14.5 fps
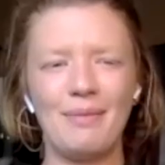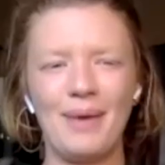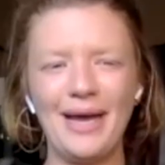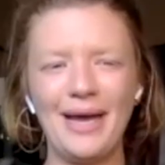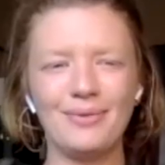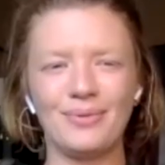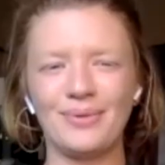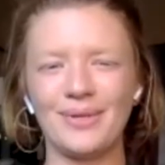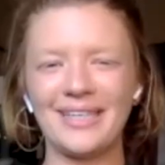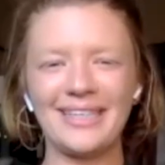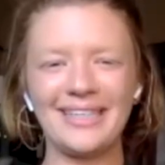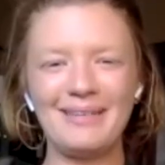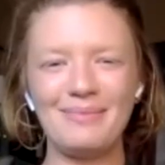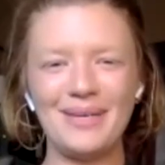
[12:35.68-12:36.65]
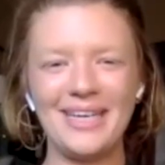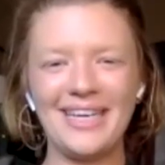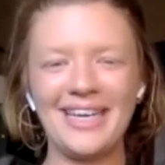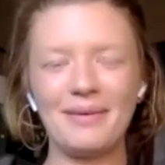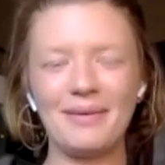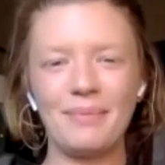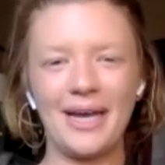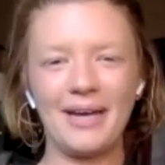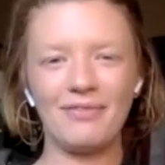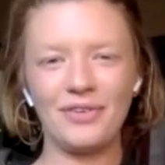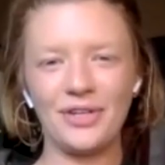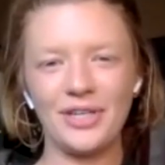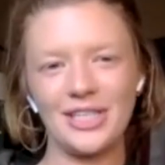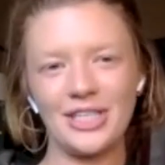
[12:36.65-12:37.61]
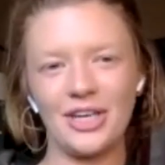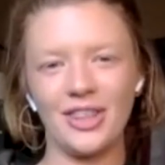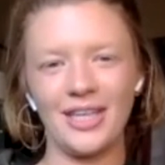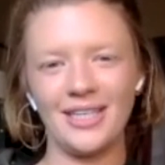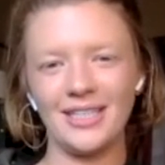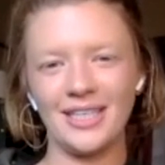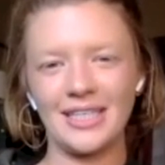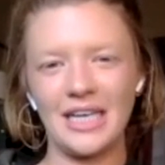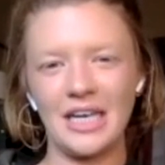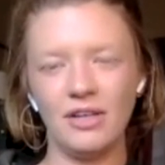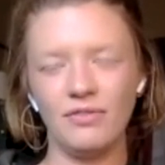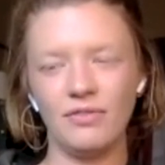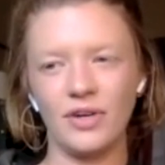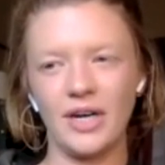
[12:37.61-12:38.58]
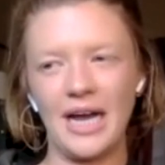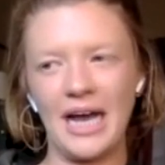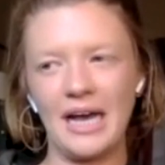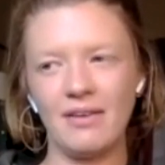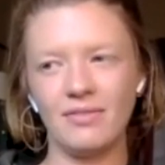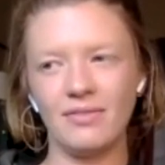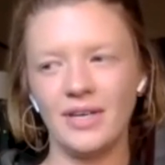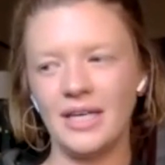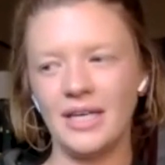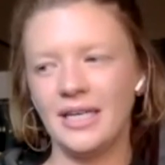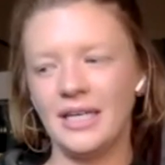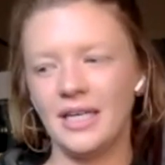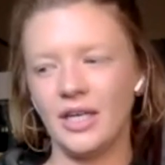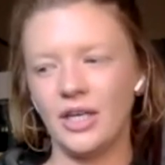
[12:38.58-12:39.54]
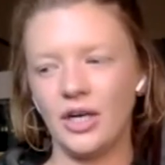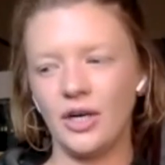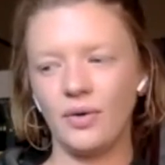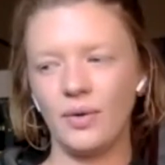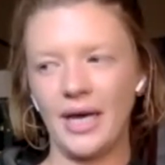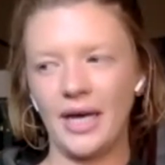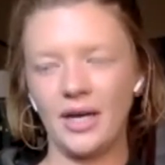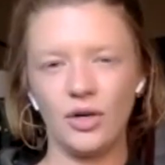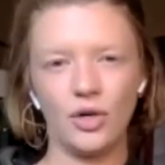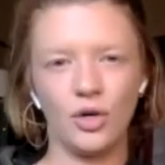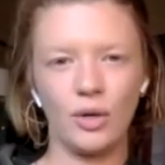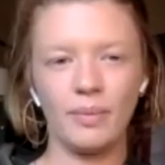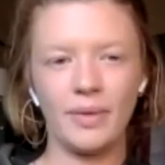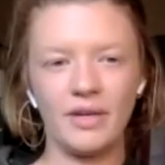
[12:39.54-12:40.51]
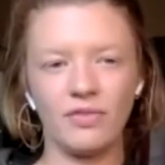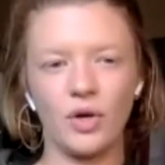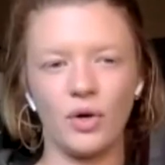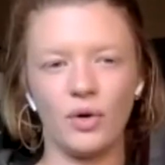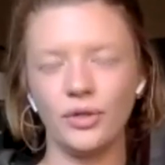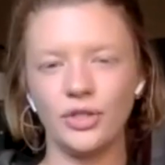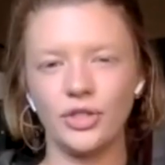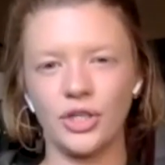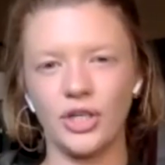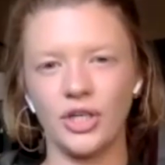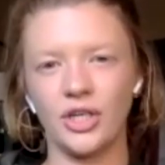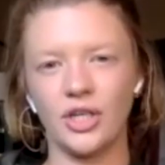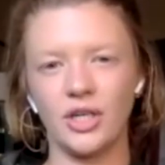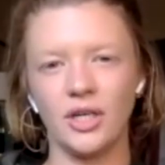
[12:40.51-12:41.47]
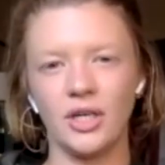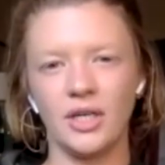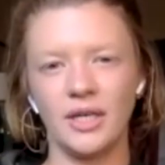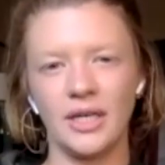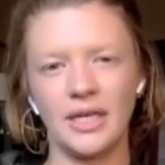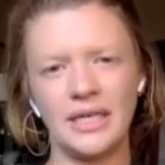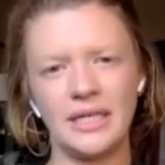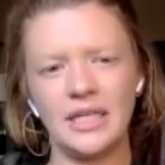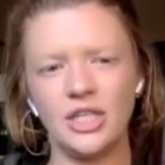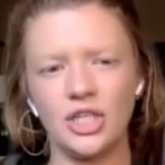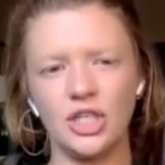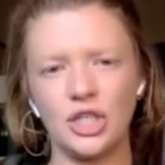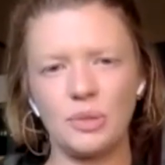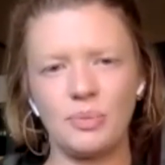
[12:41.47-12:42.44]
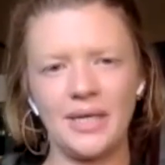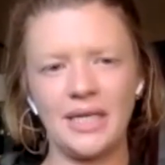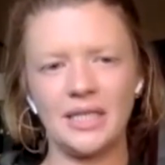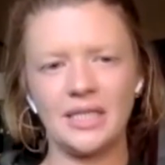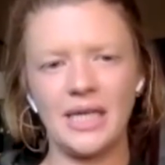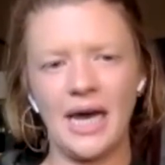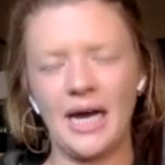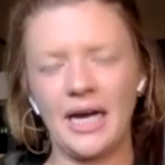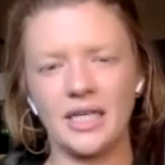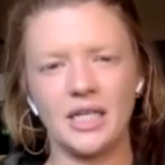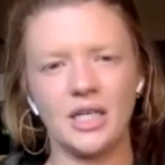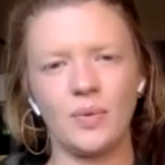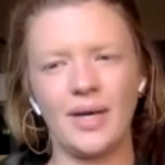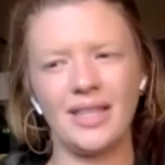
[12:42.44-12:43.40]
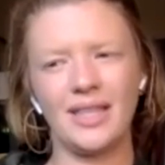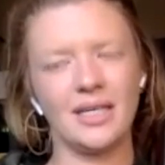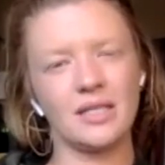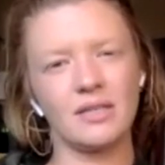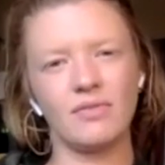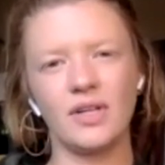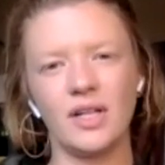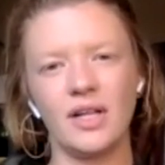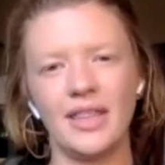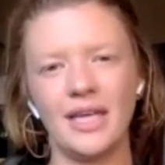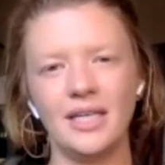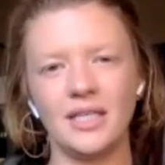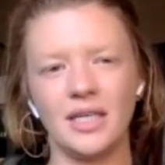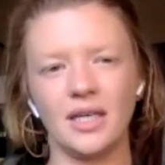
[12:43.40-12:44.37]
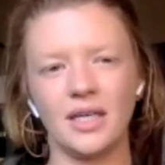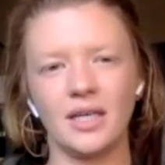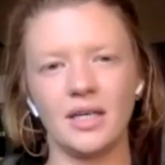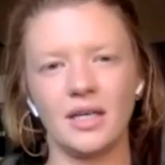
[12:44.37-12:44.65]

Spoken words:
I really being my fullest authentic self, or have, heteronormative culture conditioned me to act in a way that doesn't feel authentic?